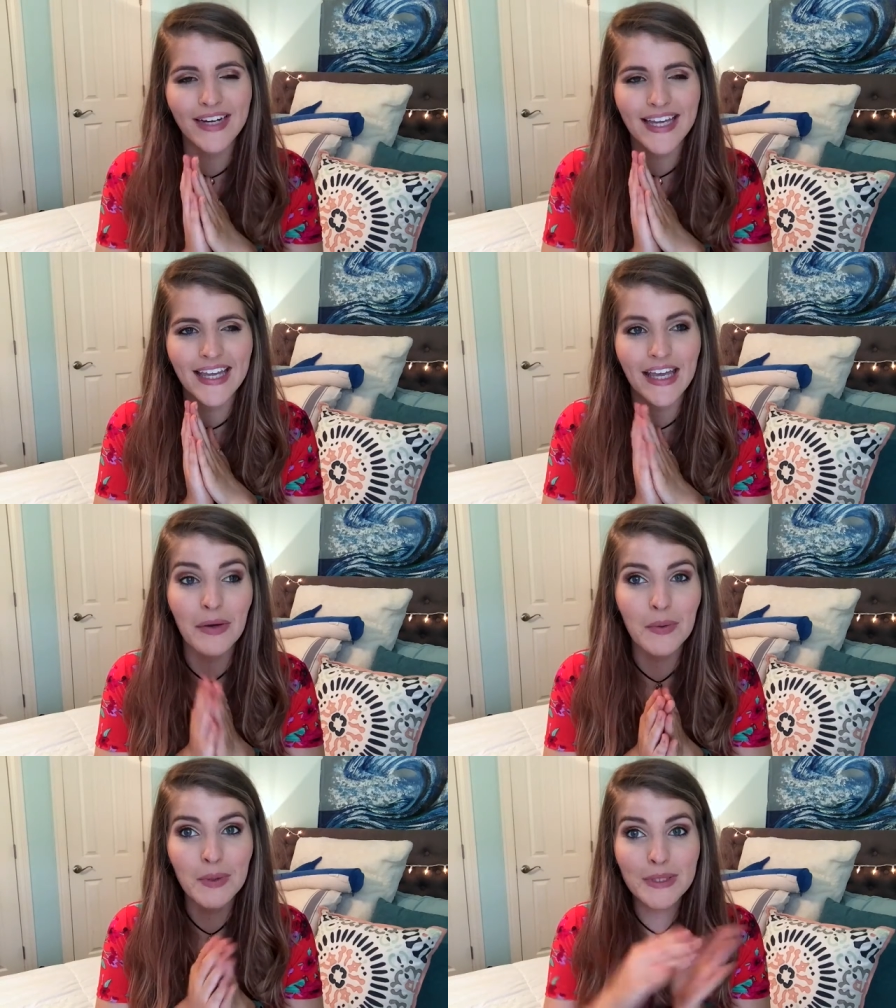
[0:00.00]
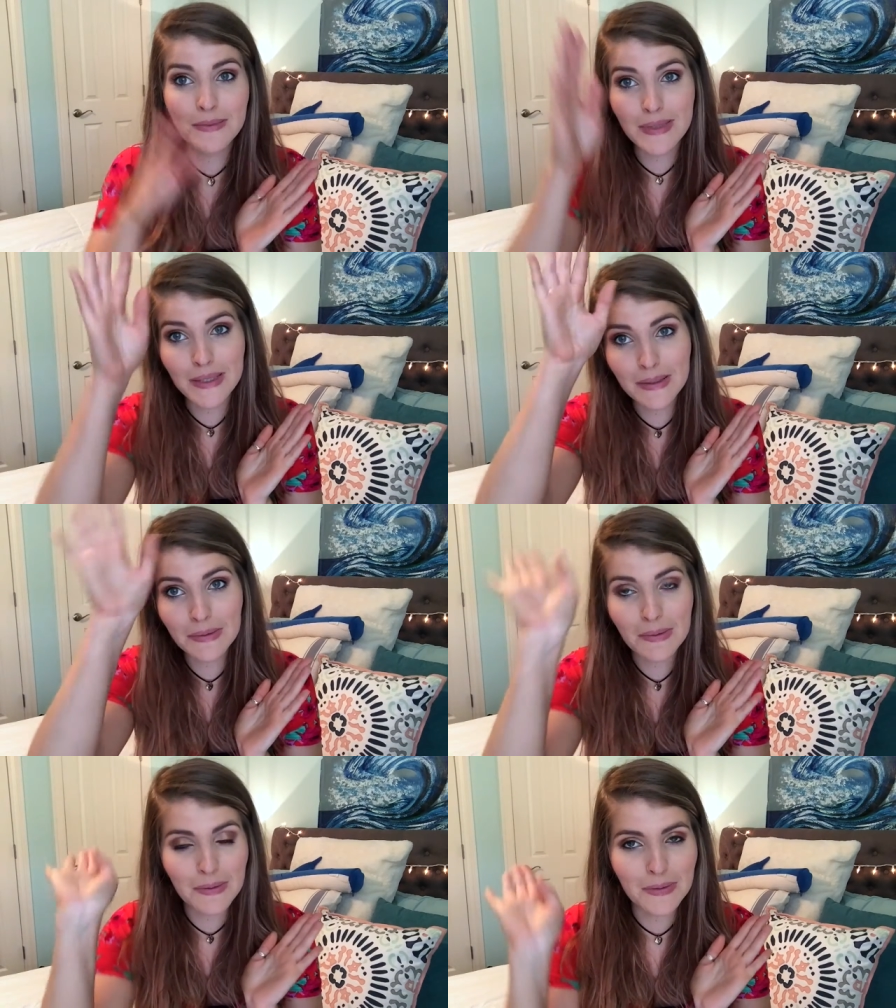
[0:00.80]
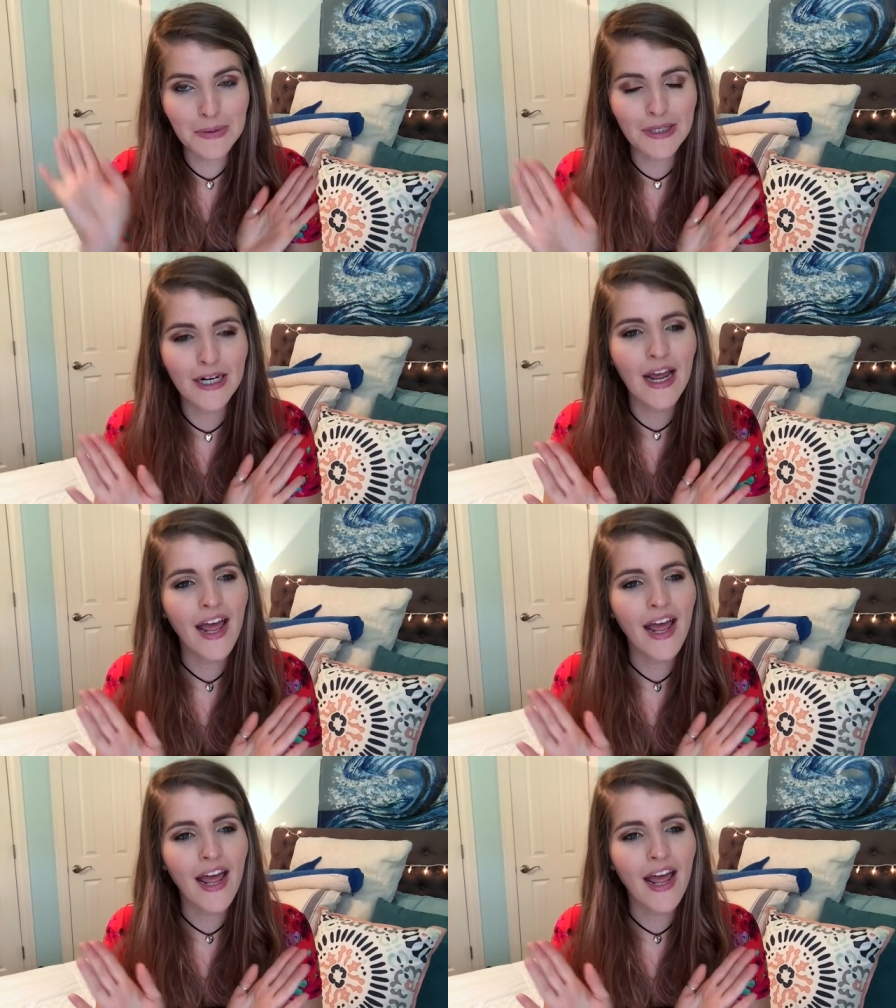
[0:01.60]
aka a horse with a unicorn horn.